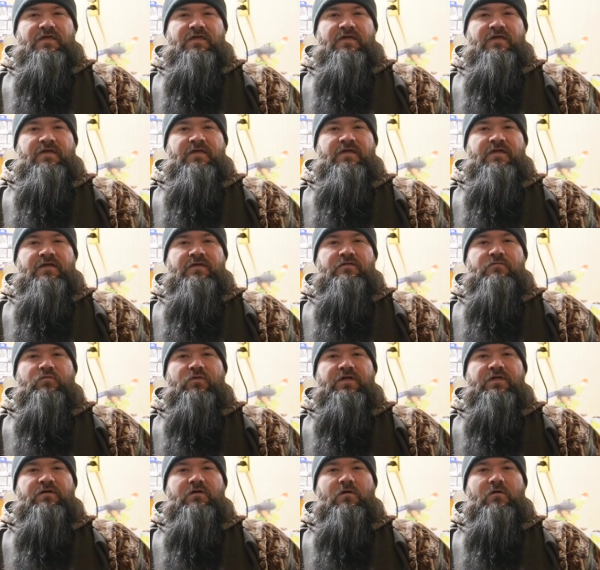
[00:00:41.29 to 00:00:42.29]
and
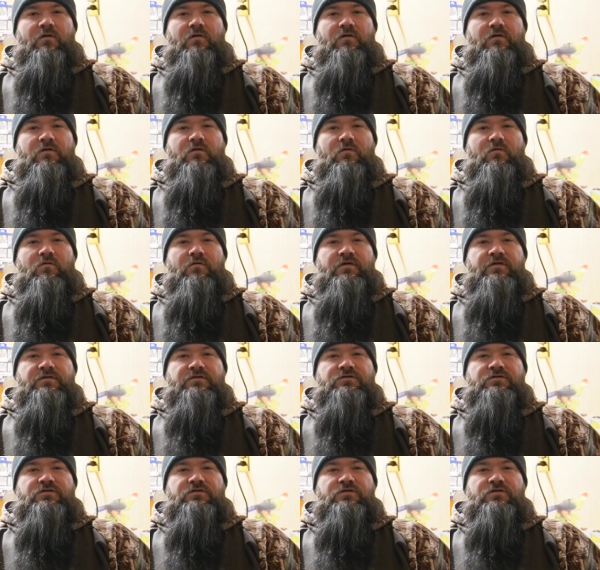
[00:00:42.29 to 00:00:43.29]
we are going
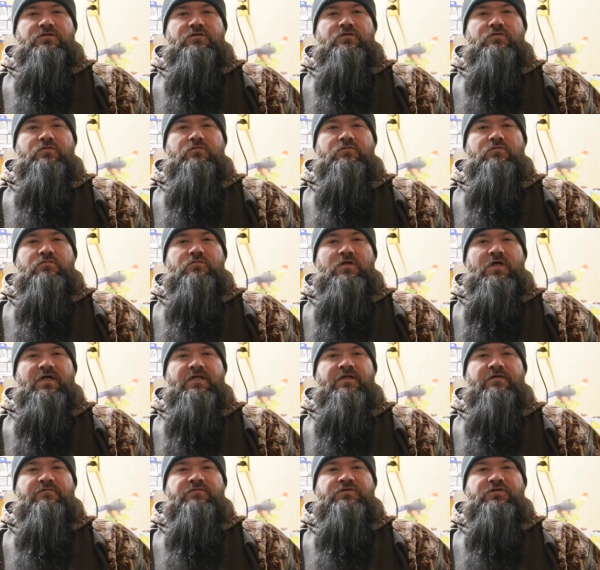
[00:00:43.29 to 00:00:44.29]
to
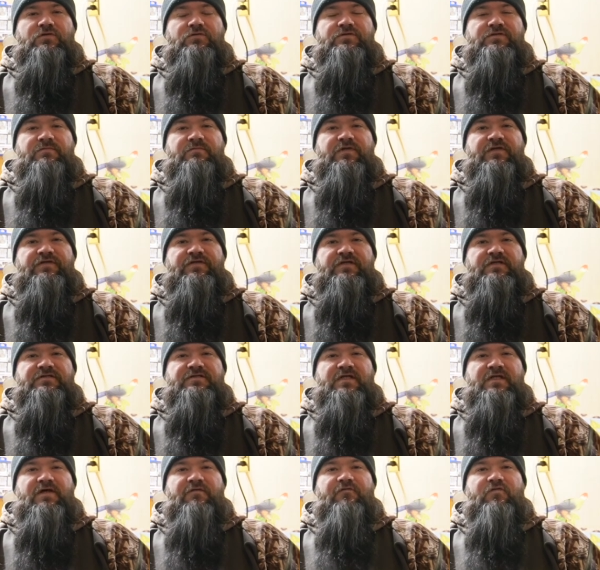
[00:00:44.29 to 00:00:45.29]
kind of show some of the things
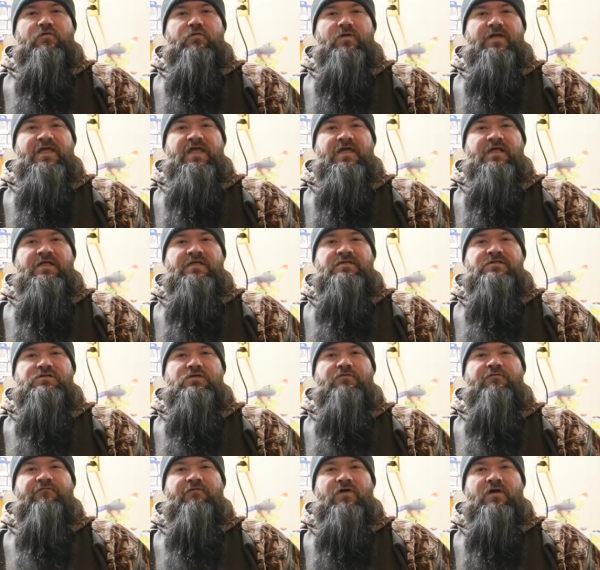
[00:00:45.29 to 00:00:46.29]
that I've created
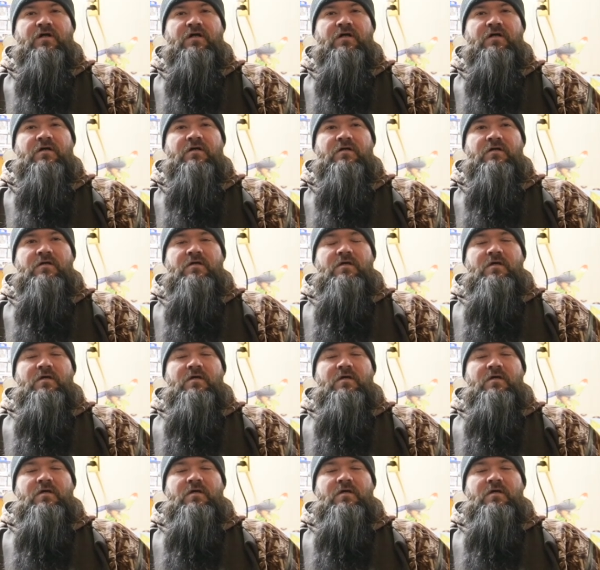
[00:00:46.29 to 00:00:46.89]
so far.